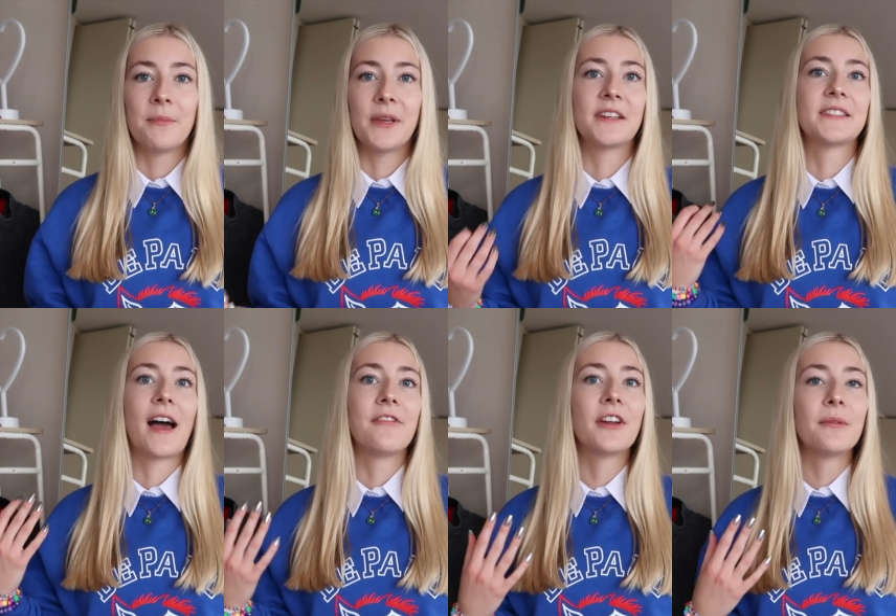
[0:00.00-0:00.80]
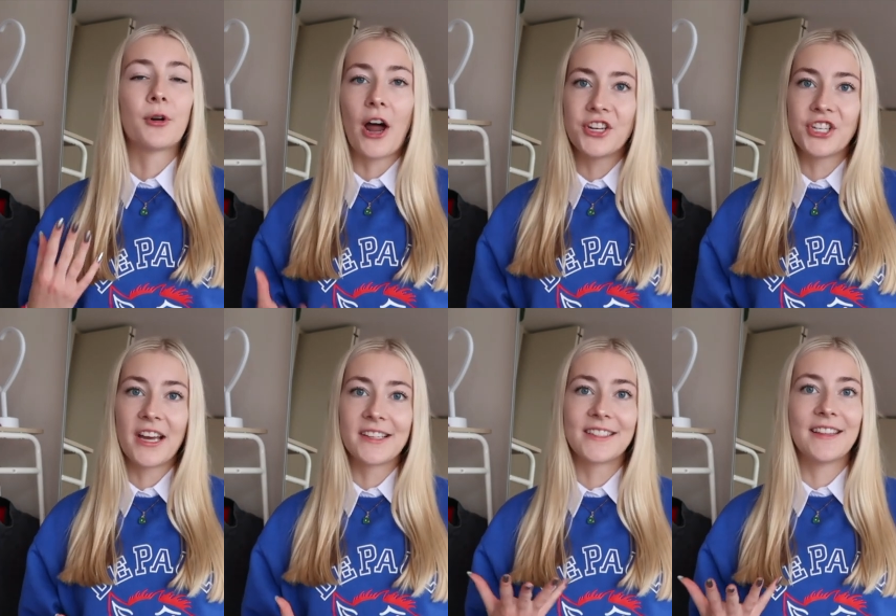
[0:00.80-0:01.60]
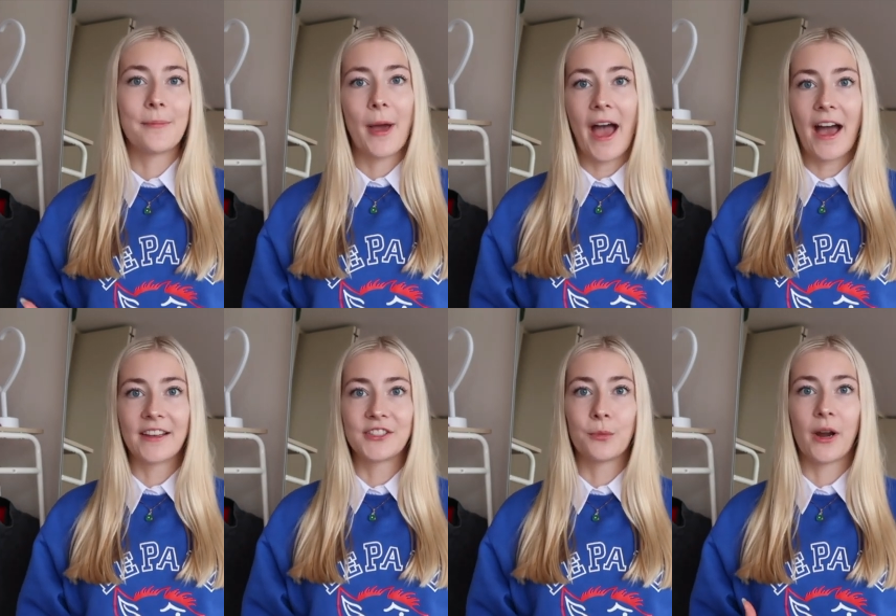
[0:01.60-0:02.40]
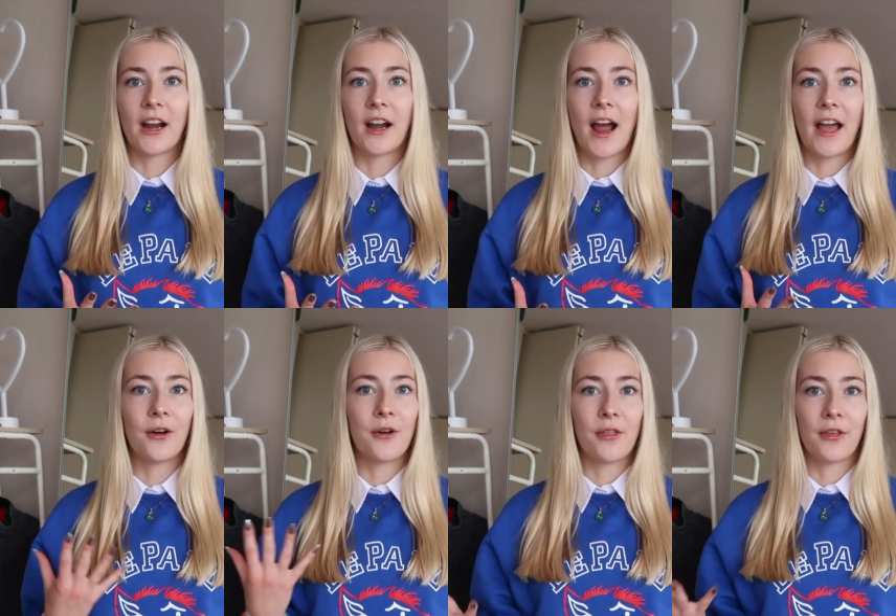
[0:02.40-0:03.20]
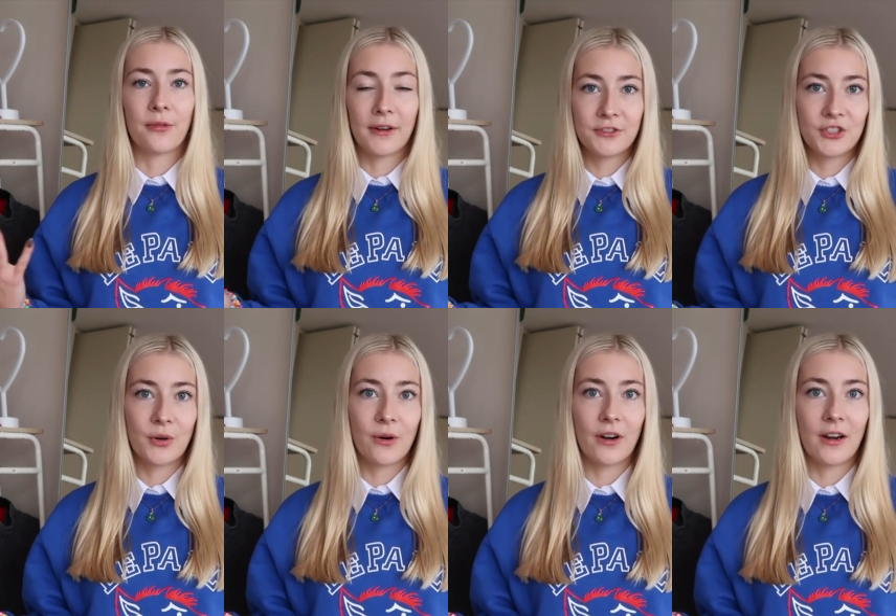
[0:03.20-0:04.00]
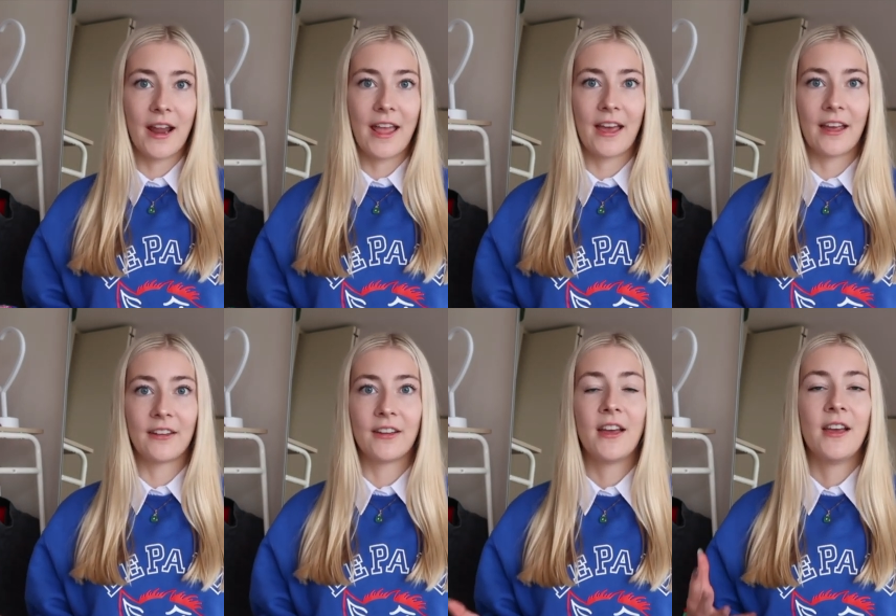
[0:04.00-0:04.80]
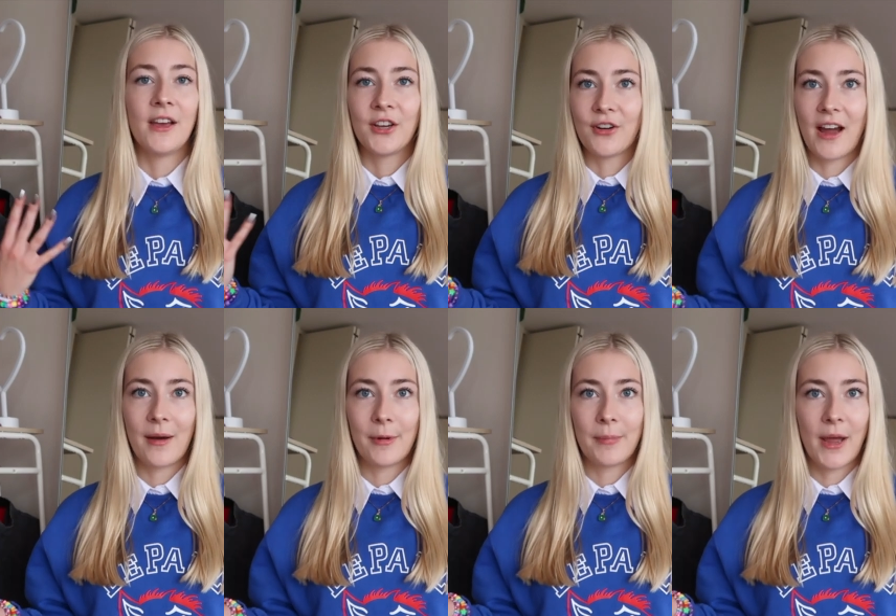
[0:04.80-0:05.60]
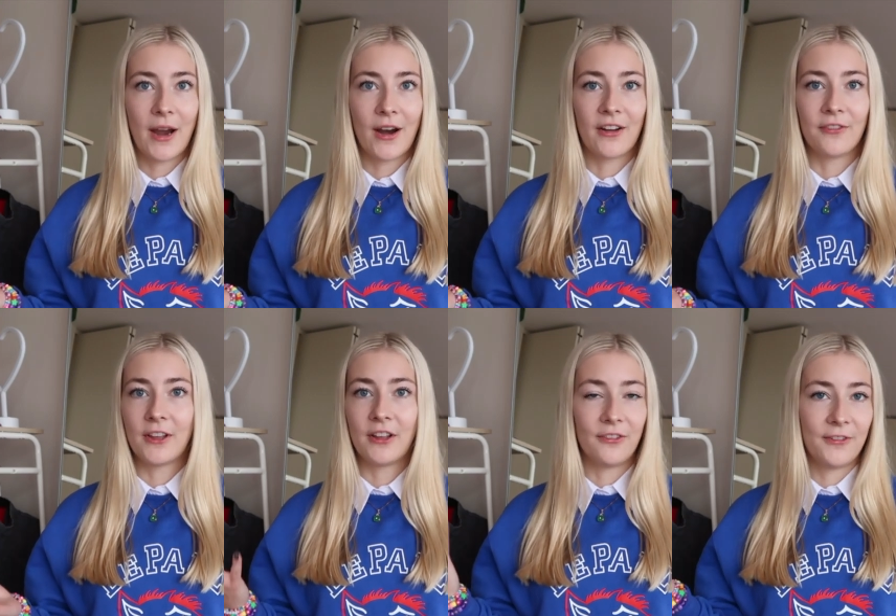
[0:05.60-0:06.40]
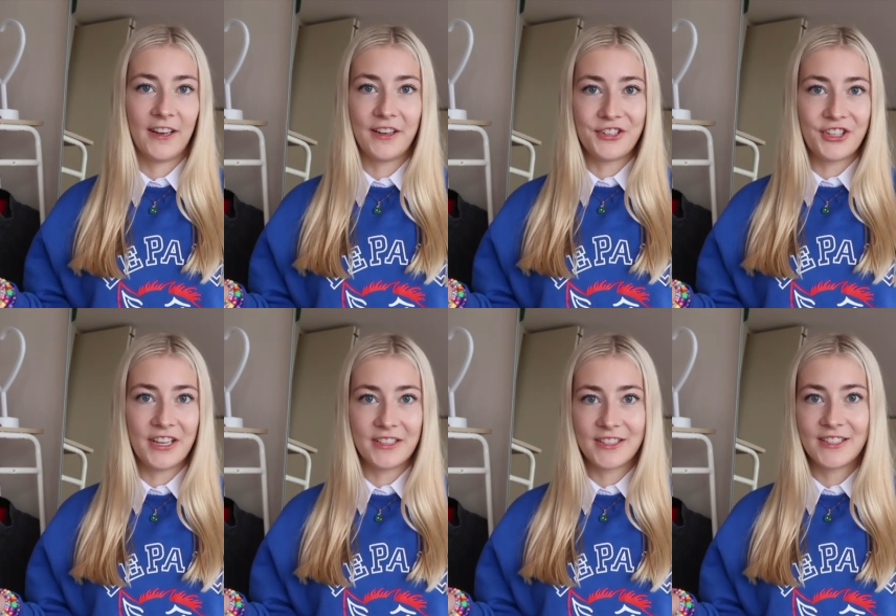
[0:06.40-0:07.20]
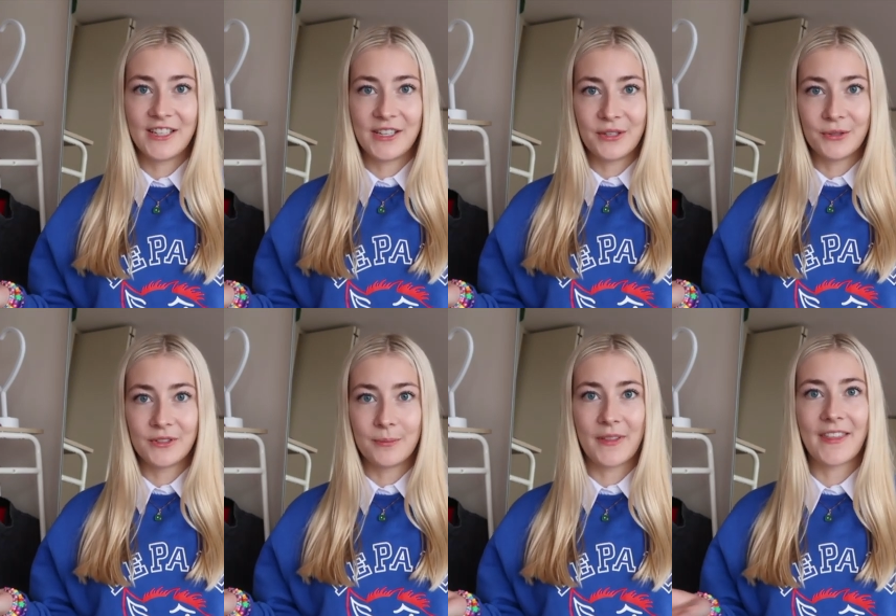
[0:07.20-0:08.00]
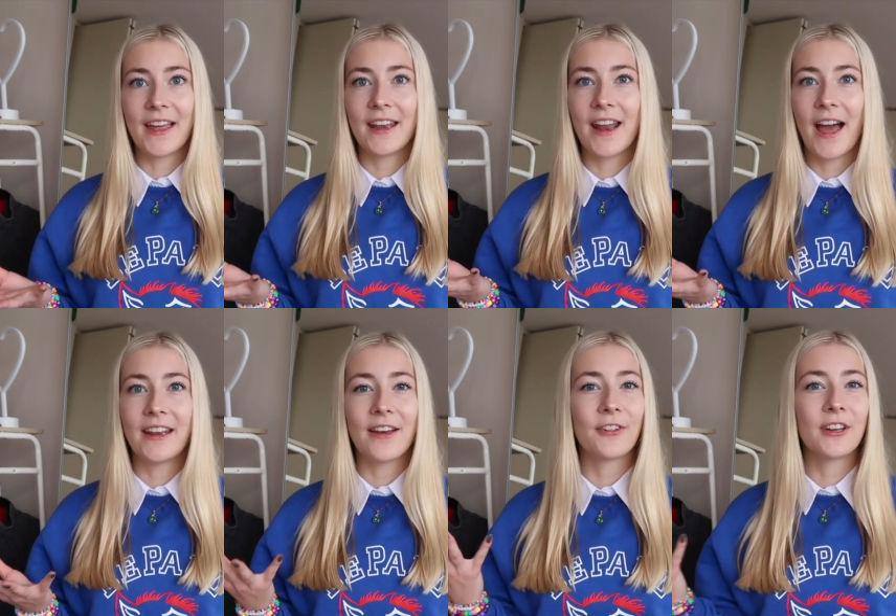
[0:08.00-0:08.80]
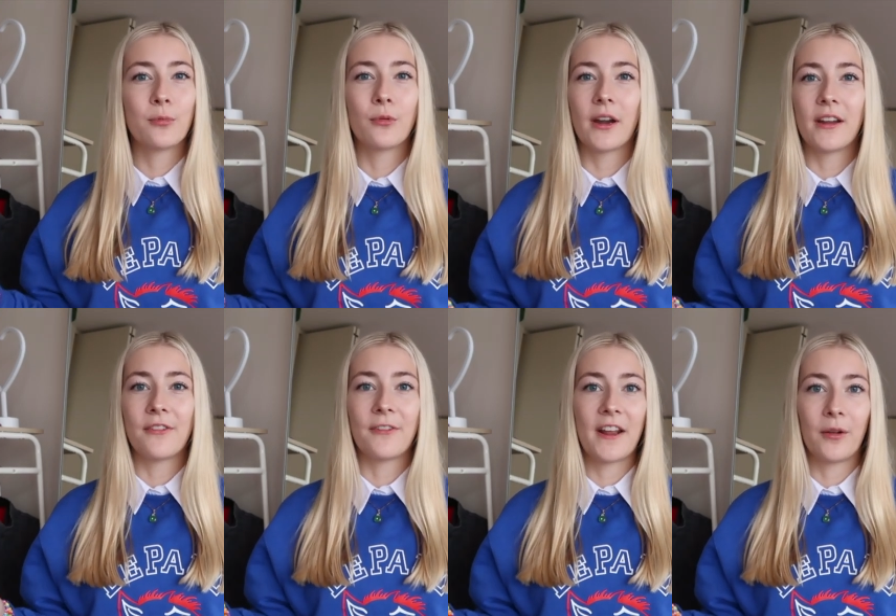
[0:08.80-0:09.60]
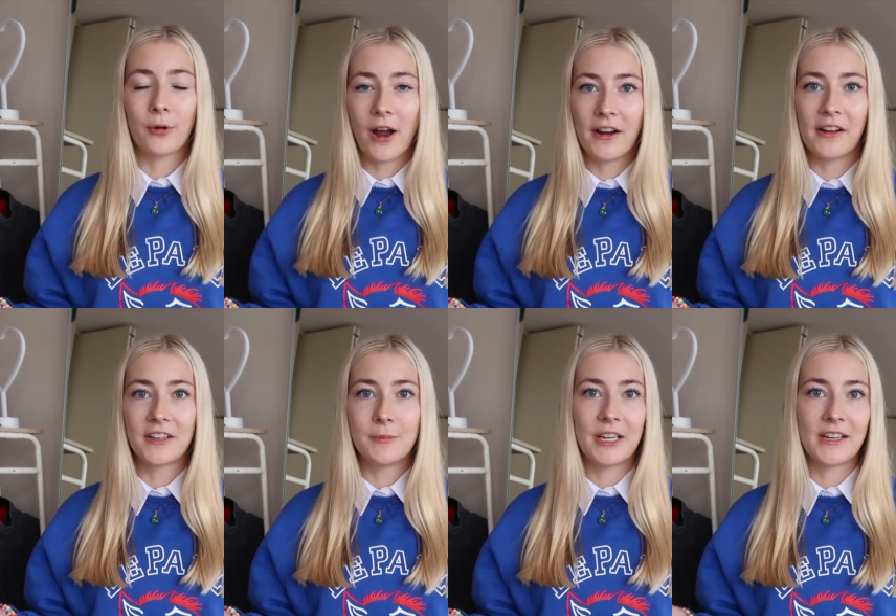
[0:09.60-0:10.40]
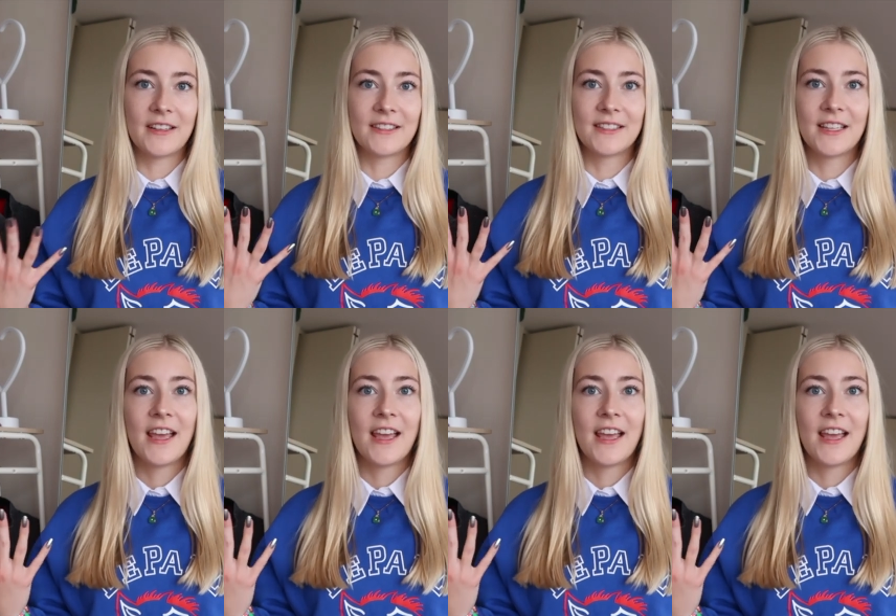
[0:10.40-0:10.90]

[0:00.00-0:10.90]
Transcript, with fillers: Because I've done projects in the past where I go to the thrift store and grab a pair of ill-fitting jeans to use, but then I never end up wearing the final product because